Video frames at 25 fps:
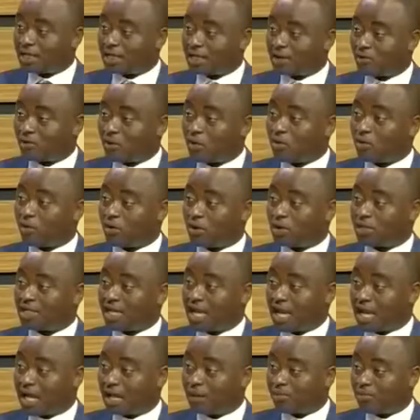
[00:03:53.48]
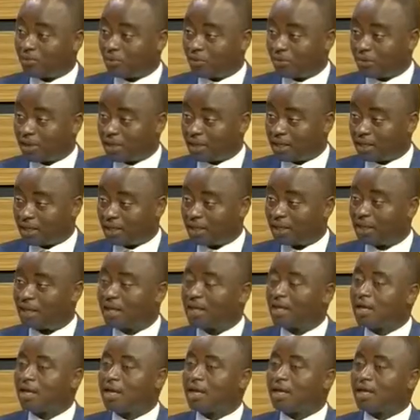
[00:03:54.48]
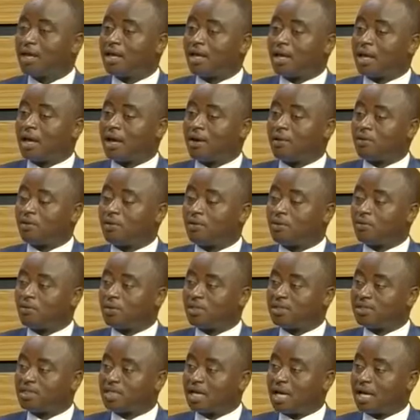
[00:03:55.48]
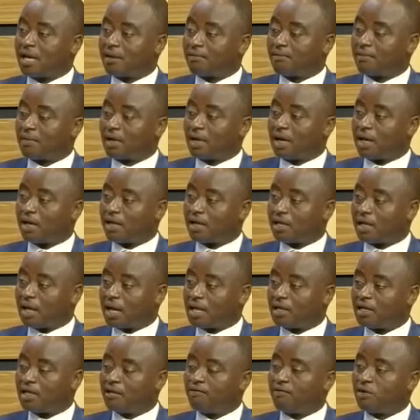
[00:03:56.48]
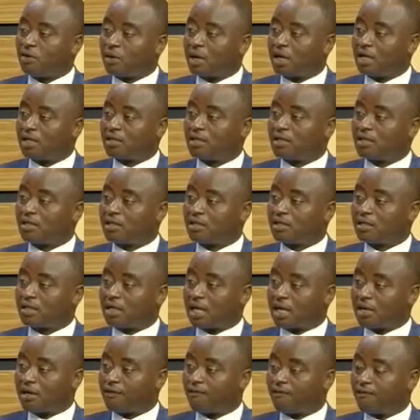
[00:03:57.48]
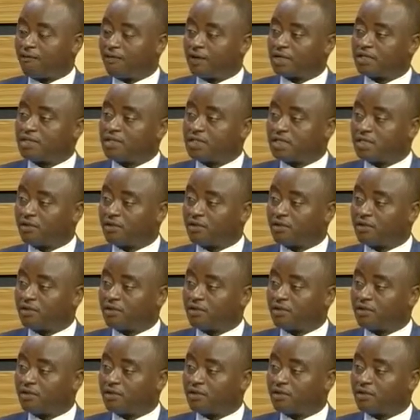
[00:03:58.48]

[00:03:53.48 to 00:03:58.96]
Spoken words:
what we call the albumin. Now, with time, an individual can first